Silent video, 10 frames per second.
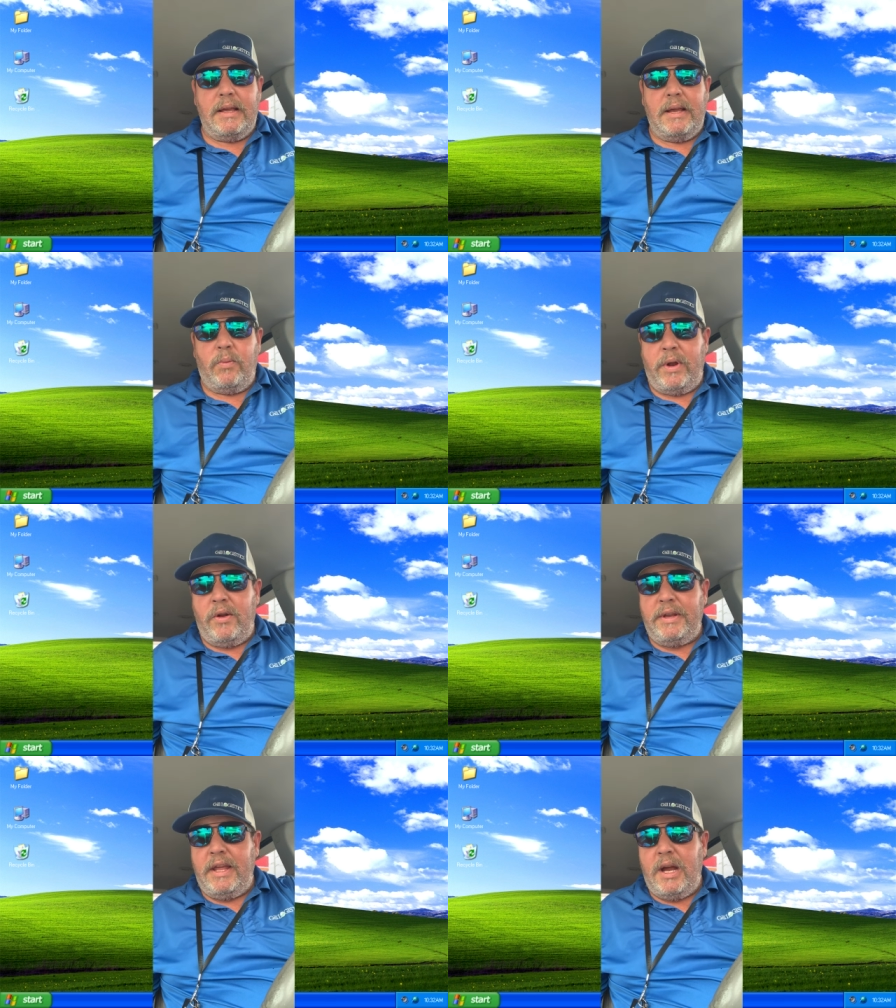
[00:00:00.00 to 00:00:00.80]
went
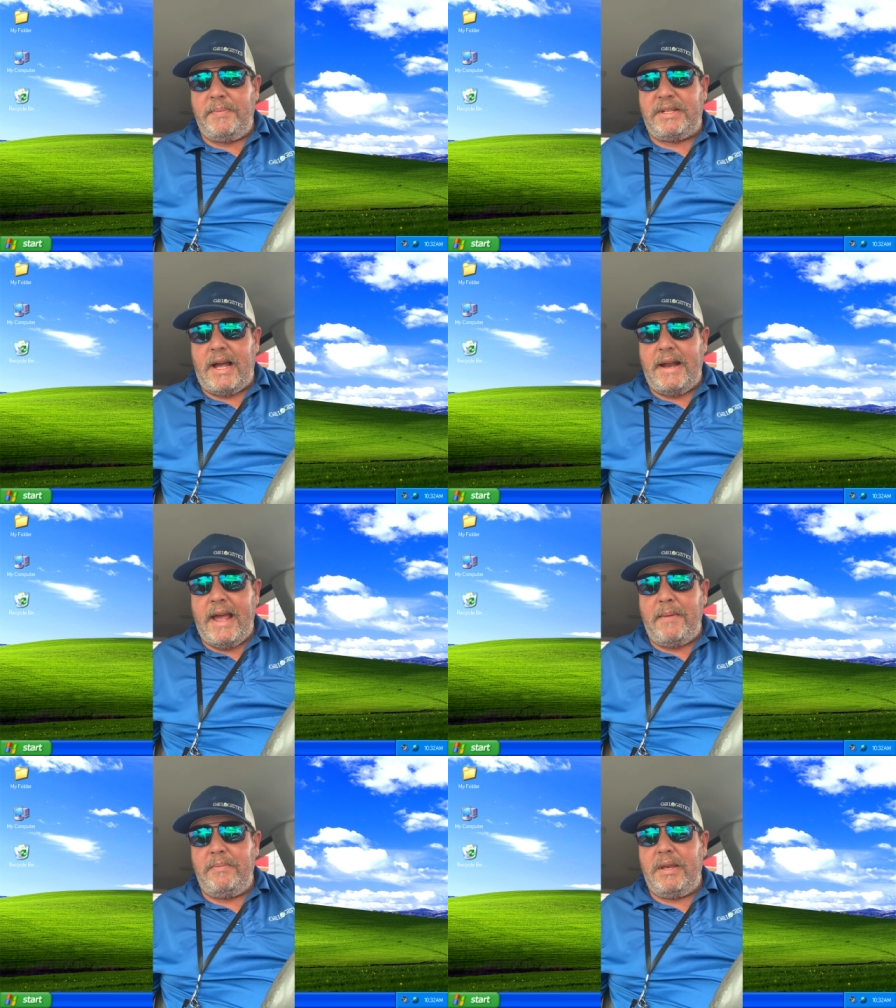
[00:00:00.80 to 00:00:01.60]
on Get Upside
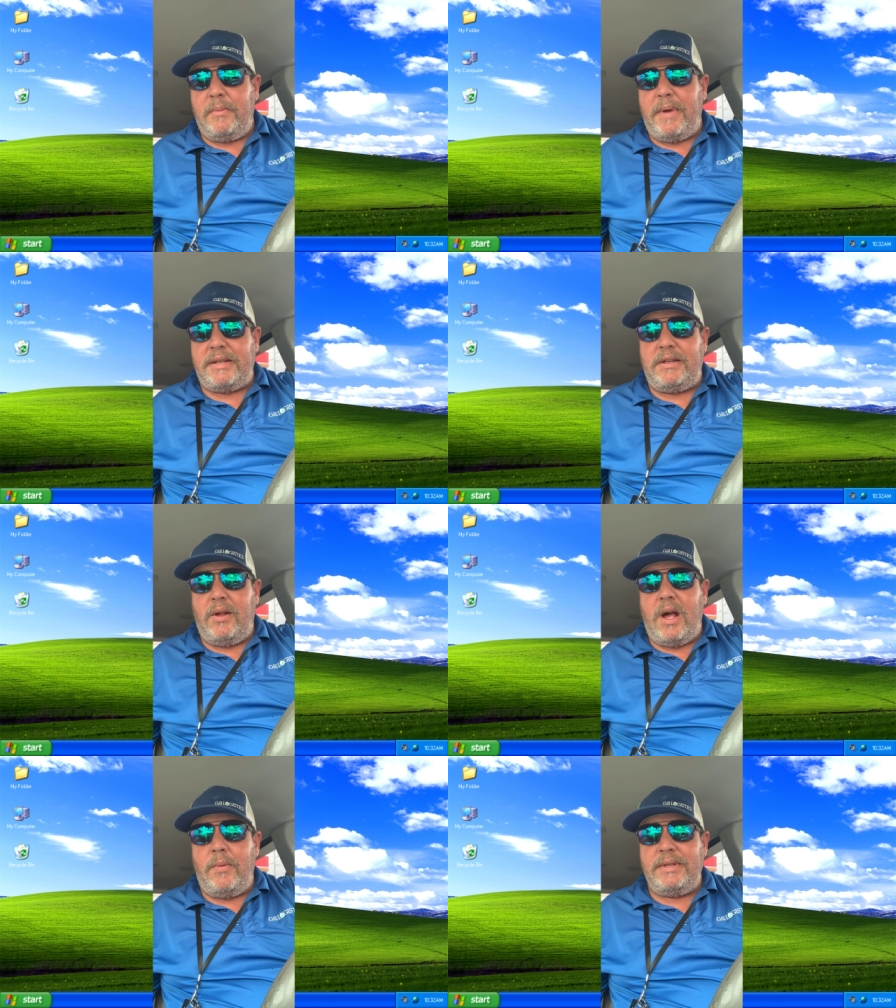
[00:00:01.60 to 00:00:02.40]
app. Best
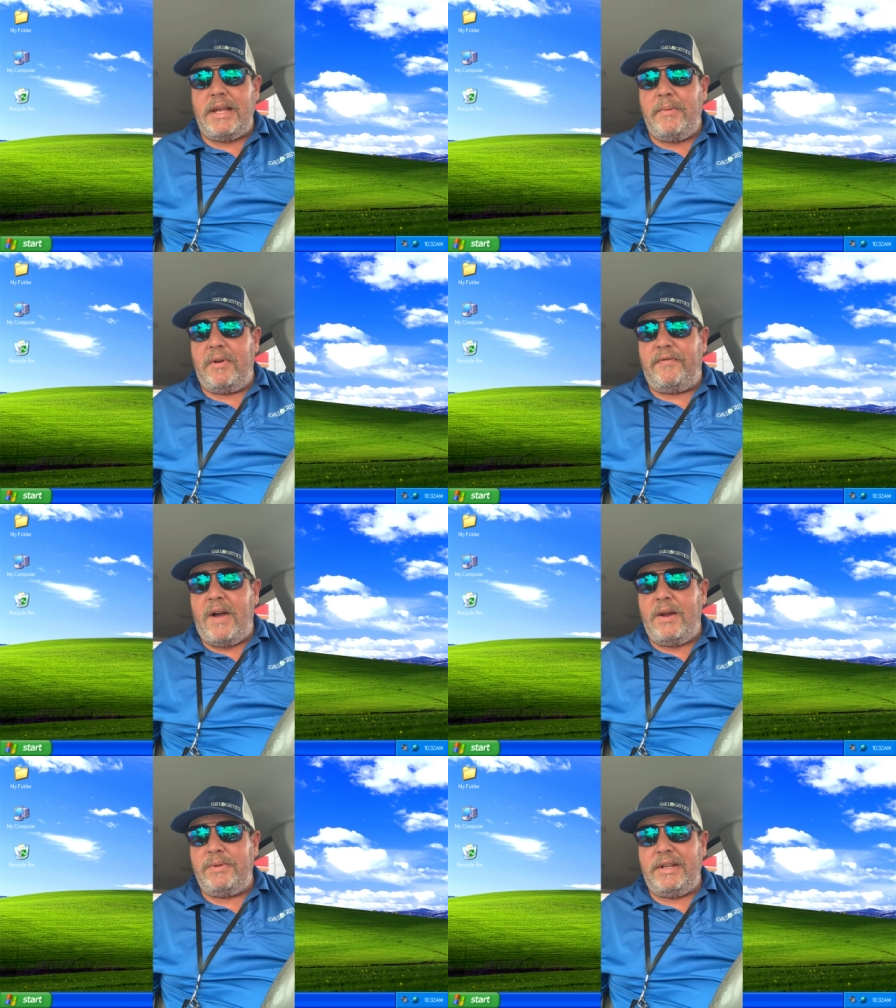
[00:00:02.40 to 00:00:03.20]
deal I was able to
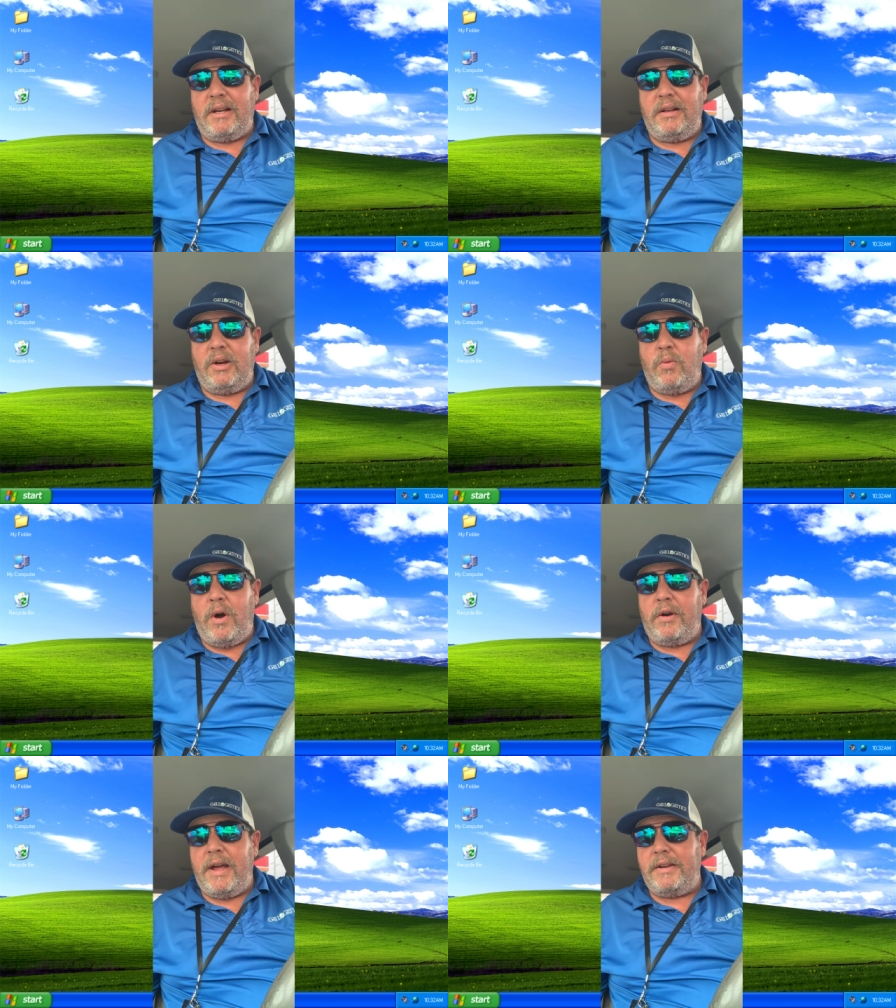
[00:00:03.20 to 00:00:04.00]
find was in
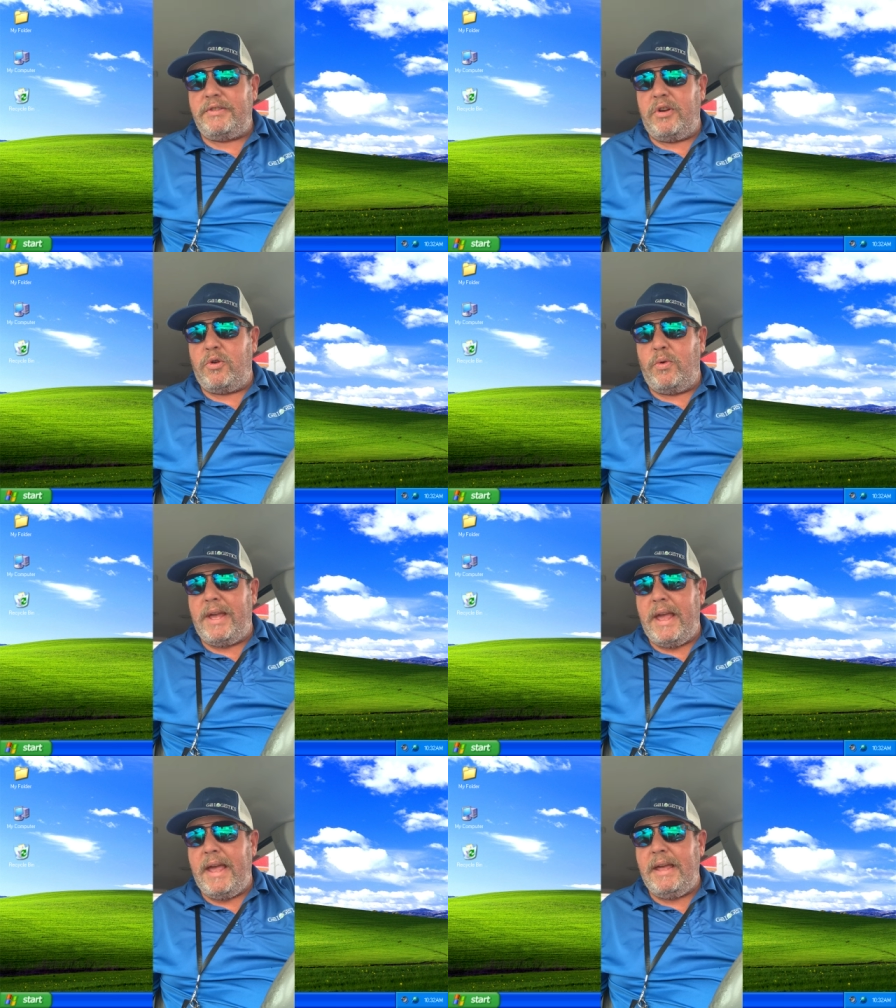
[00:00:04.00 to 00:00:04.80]
Clearwater at a Circle
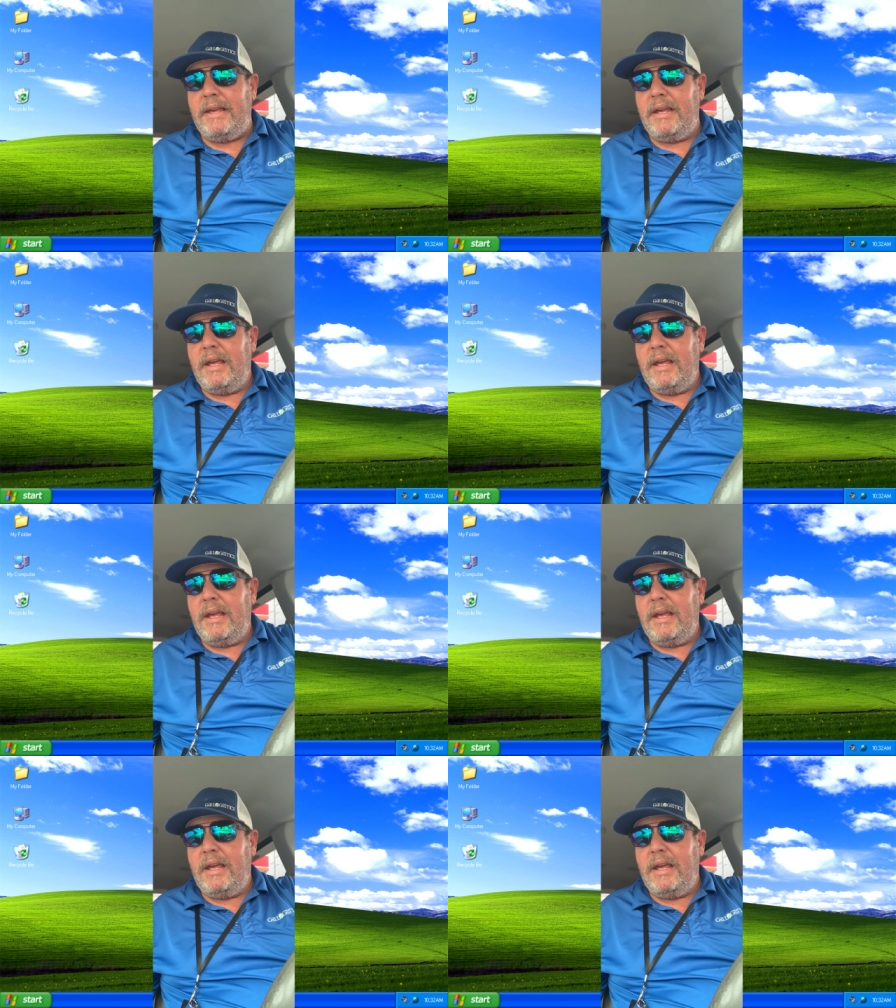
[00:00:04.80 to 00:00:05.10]
K,